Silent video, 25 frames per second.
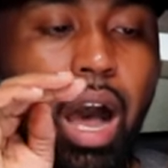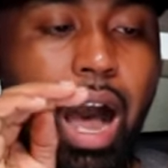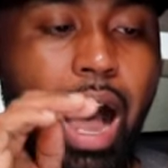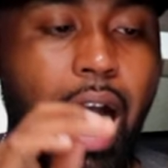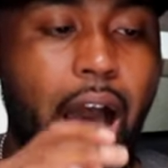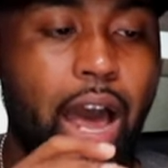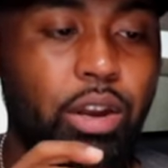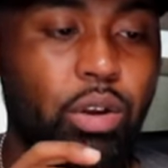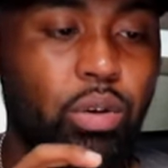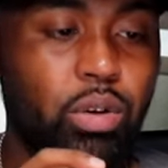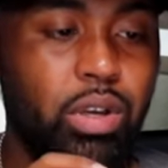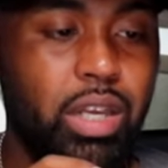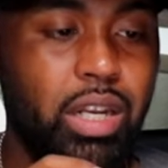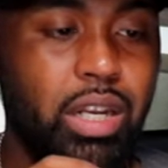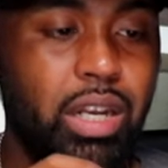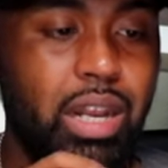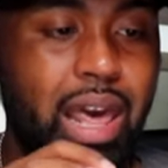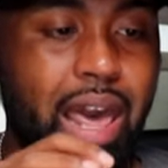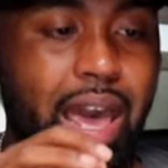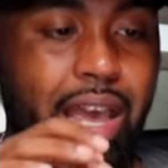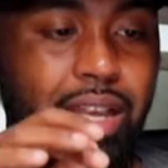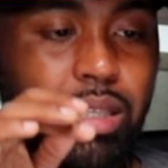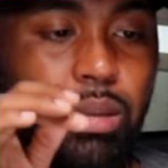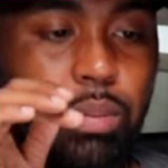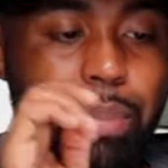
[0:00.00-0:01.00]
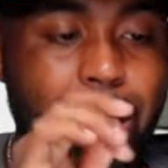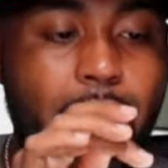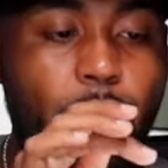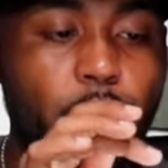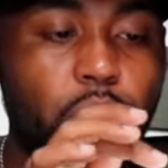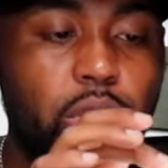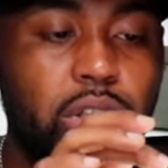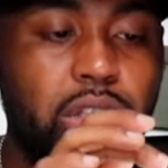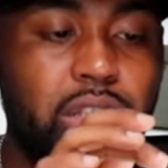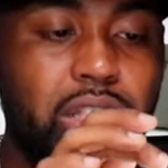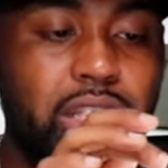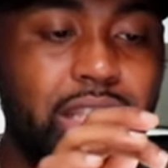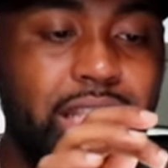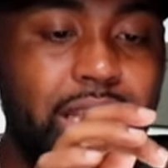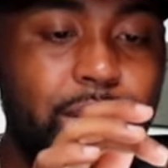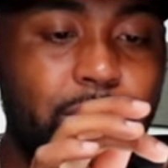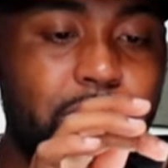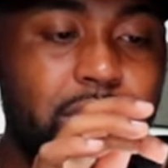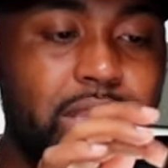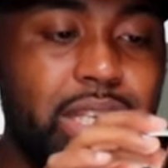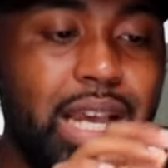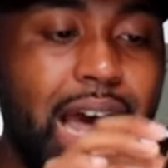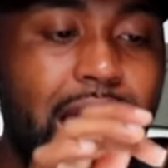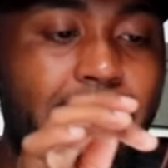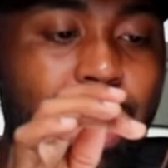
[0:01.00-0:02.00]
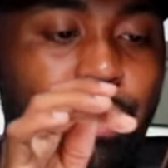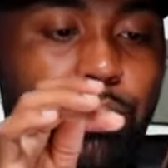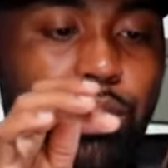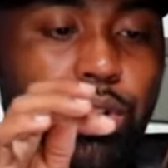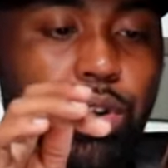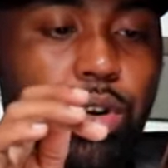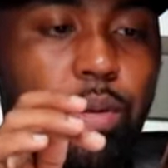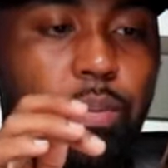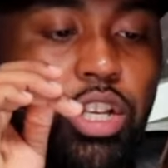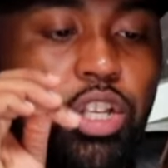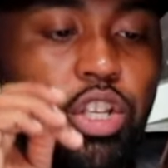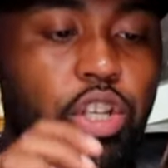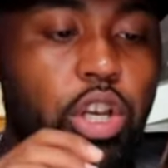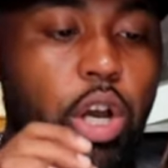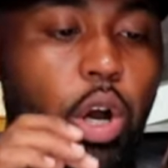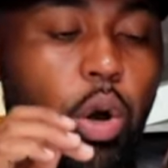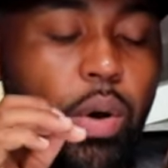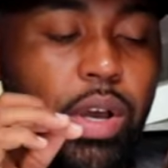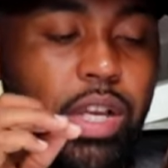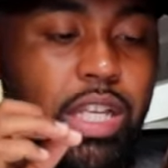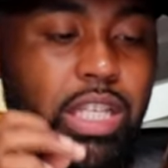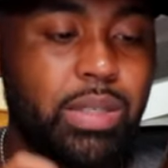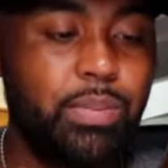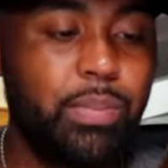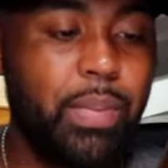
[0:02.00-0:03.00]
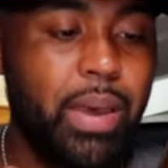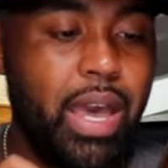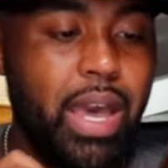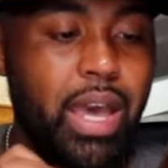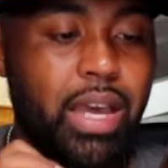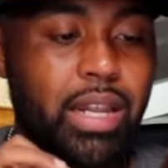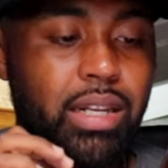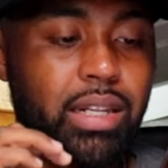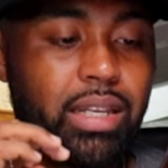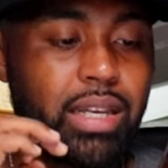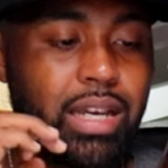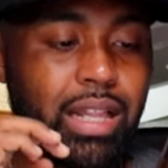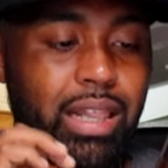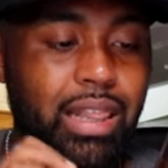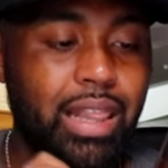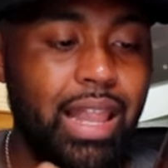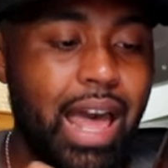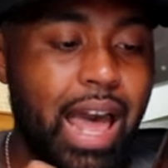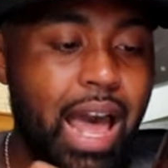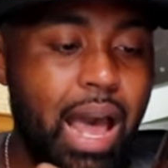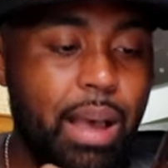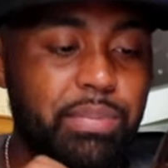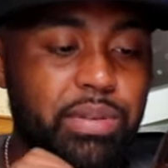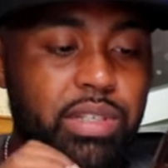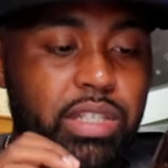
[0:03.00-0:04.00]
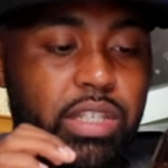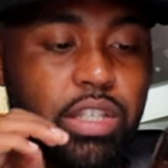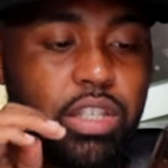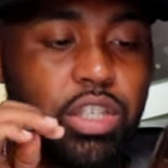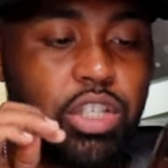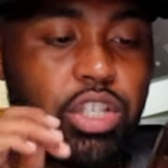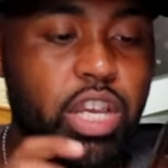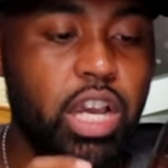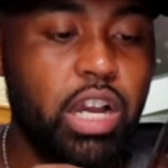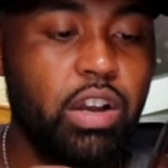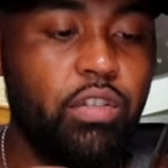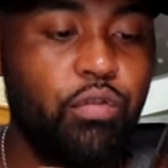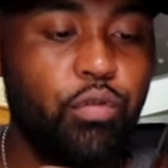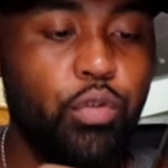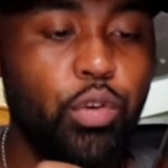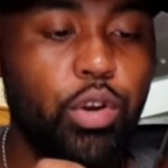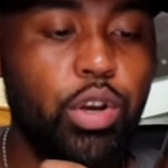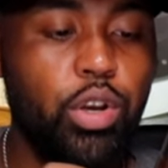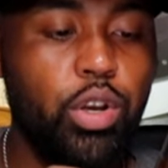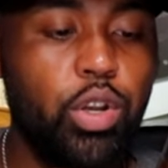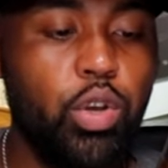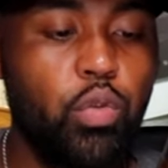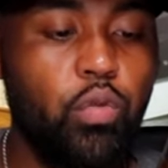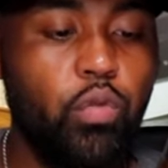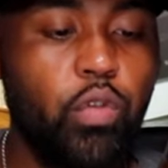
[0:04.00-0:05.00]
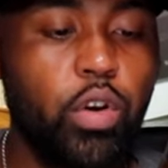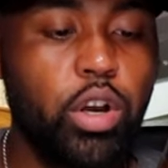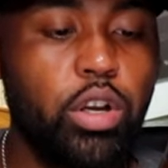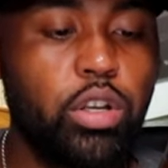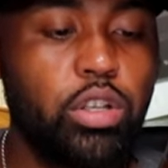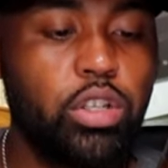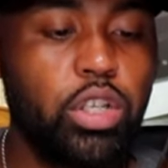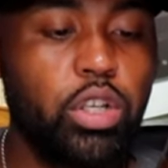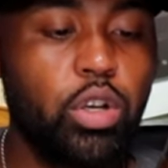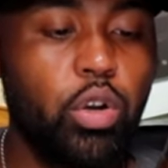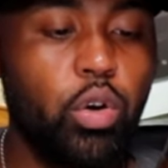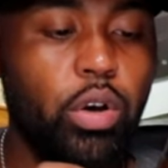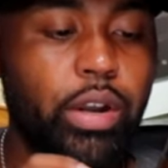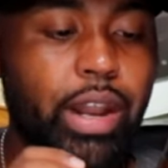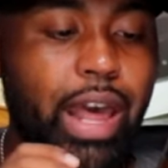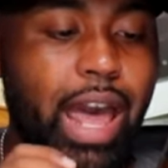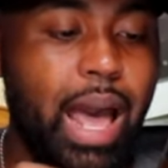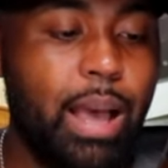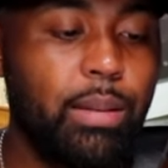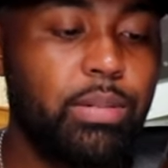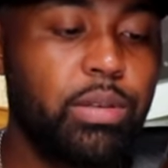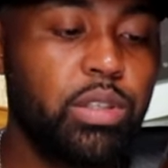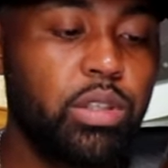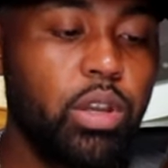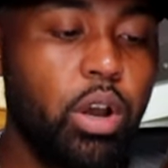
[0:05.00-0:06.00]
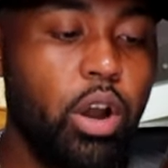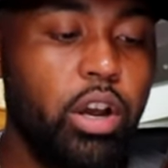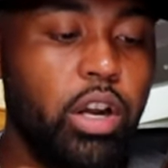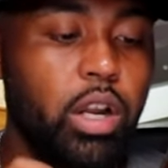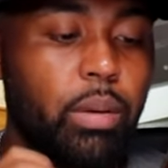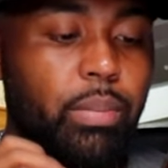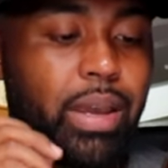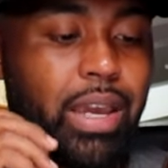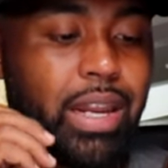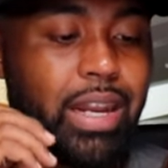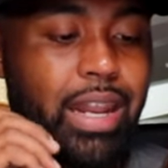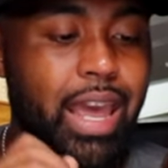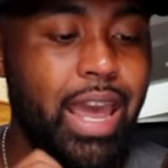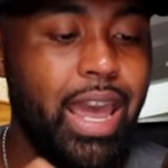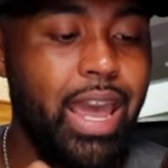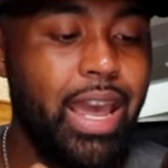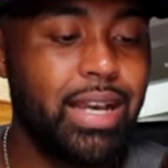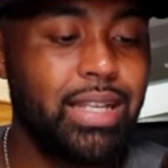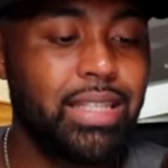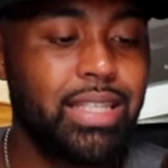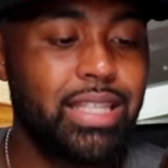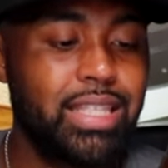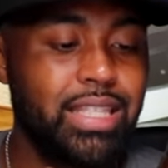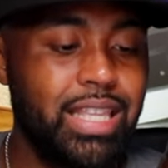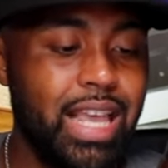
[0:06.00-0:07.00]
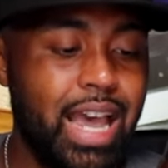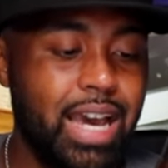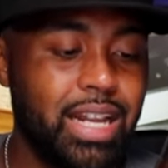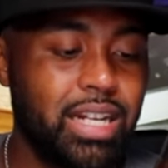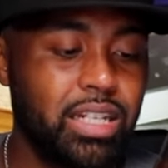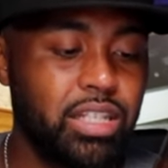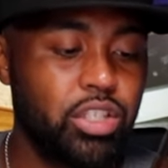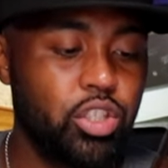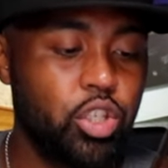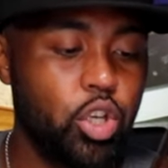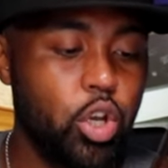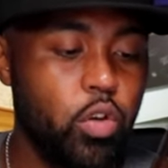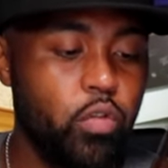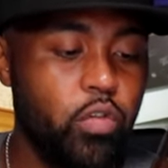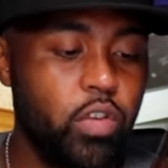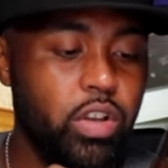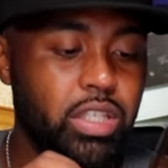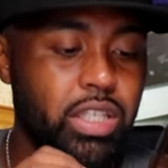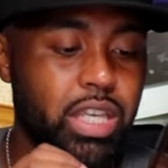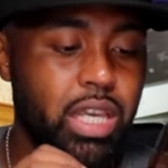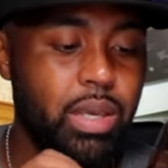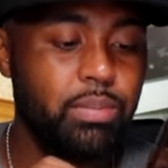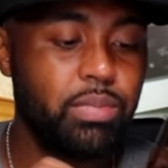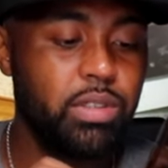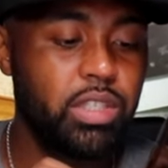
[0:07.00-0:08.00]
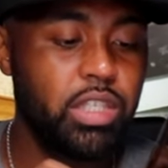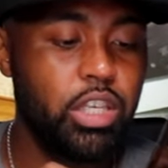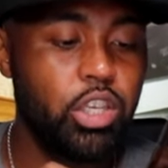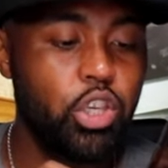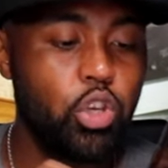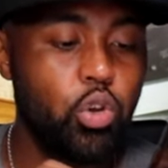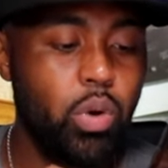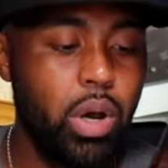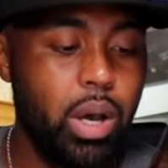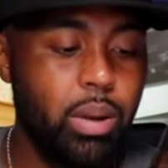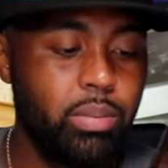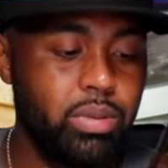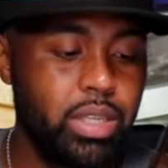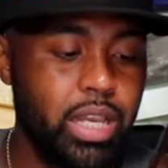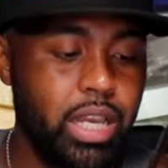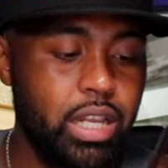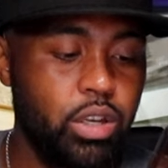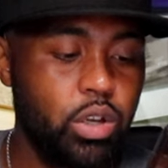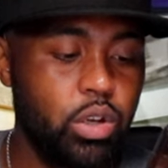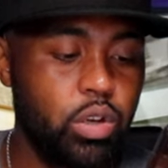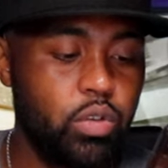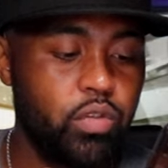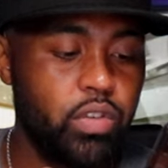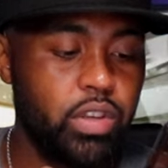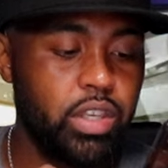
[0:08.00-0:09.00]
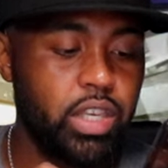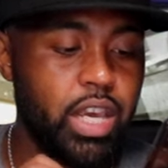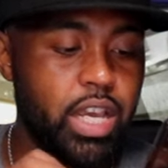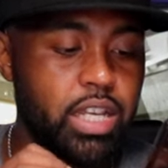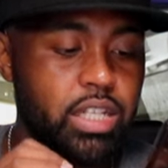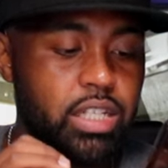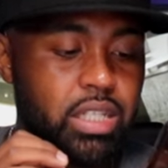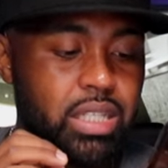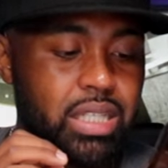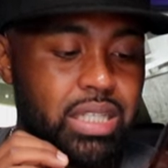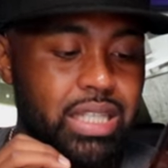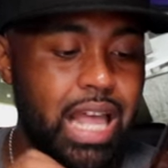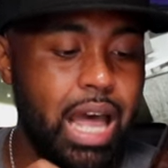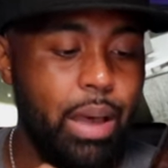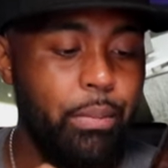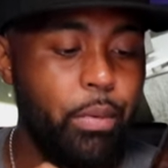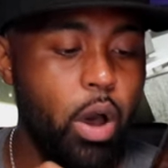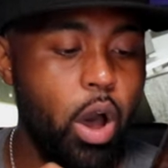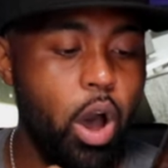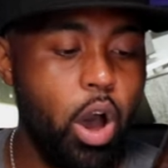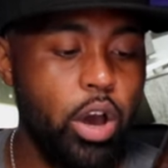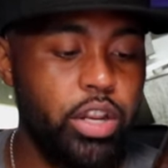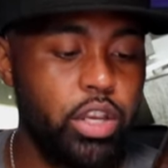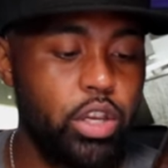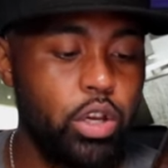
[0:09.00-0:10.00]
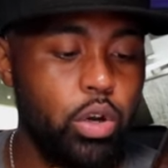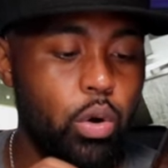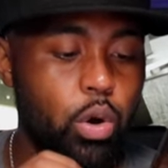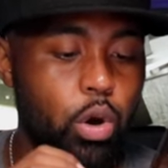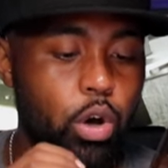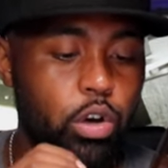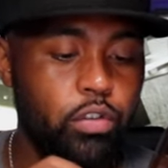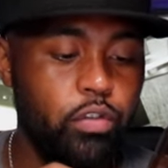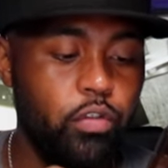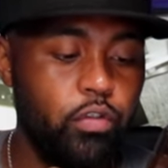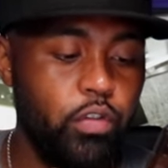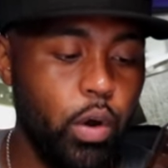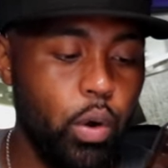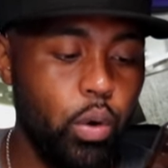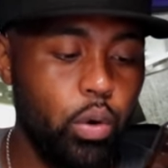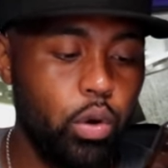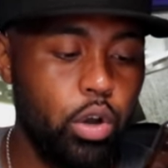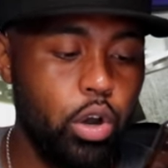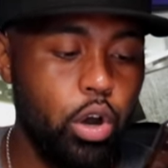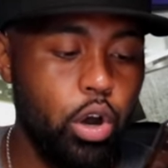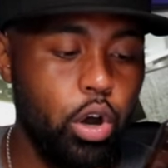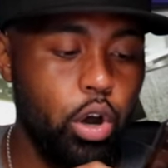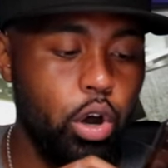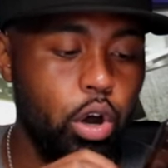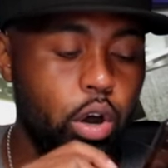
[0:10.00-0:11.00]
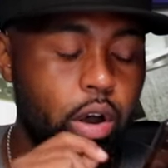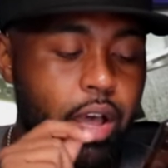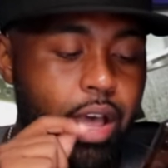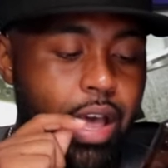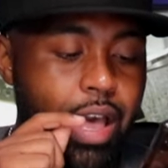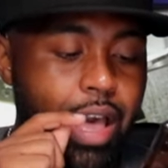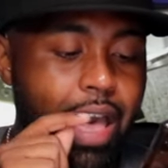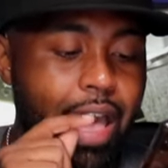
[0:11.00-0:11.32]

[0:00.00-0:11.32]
auto connect, power sleep timer, show expand, collapse, check for a new version on app startup, enhanced data service, M C U update notification, stop audio on phone call,